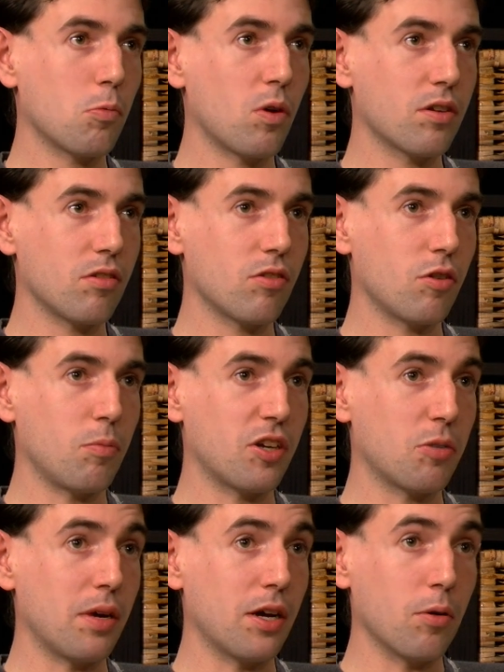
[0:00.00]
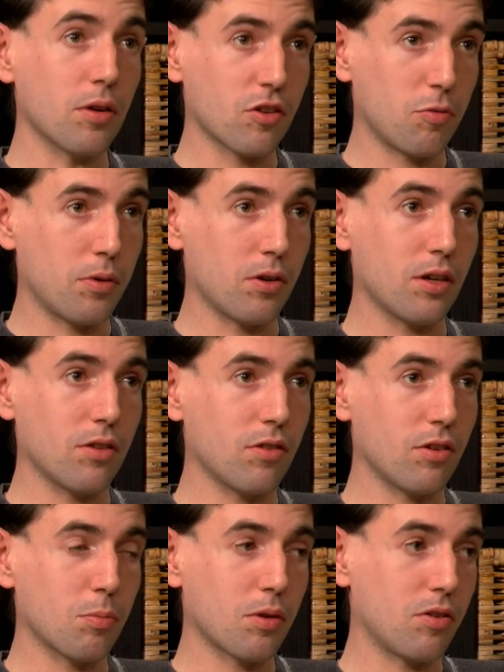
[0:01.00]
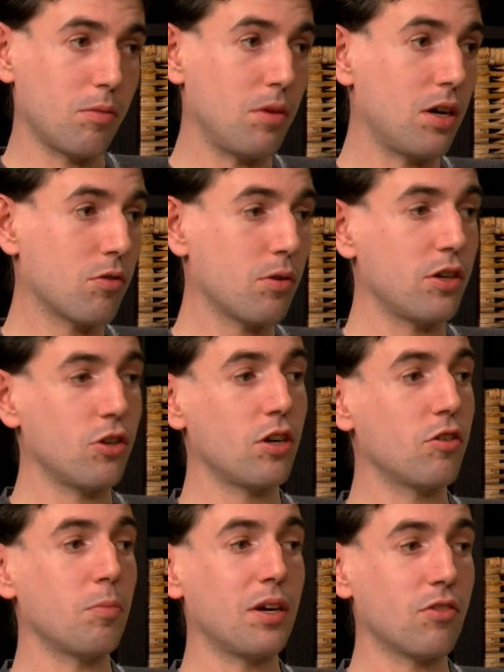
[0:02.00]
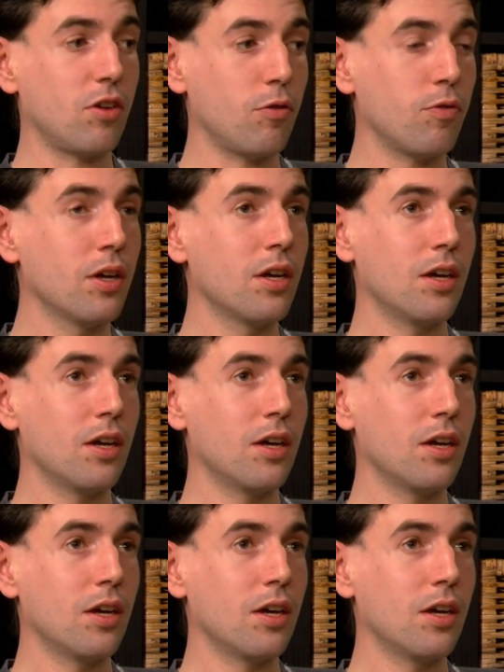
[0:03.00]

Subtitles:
it wasn't so much my own experiences, because I'm not transgender myself.